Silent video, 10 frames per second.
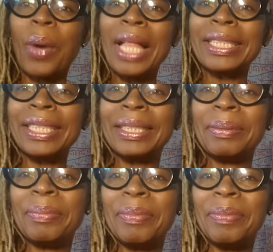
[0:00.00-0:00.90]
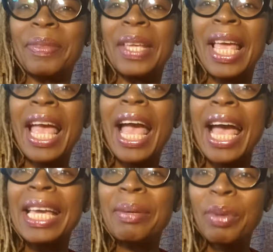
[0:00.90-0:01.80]
Welcome.
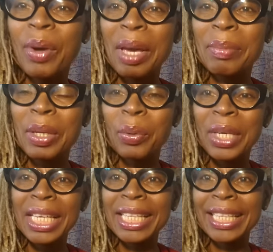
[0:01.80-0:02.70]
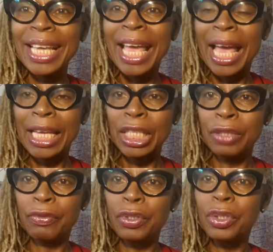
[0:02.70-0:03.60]
I am Crimey Queen, and
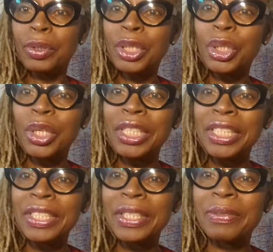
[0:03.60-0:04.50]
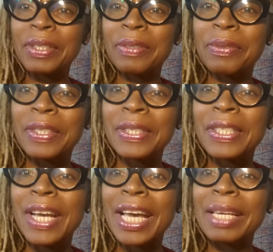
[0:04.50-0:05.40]
if you're joining us for the first
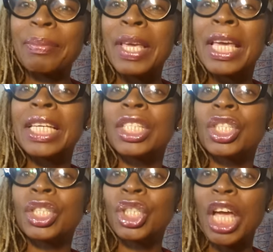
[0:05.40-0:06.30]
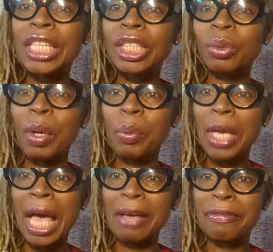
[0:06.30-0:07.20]
time, it's the channel where we
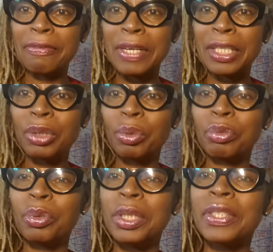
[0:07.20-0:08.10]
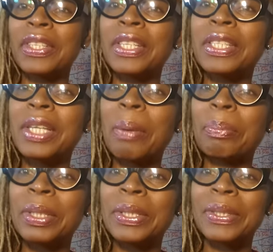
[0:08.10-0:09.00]
have fun with words and
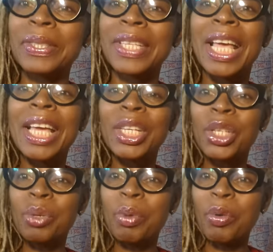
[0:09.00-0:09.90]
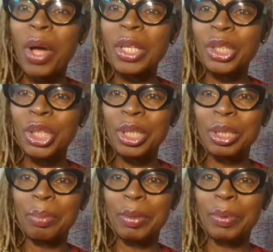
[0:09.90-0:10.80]
numbers, numerology
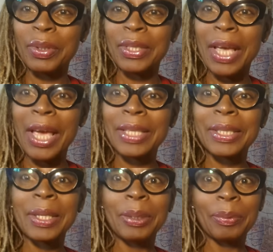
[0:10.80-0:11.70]
to be precise.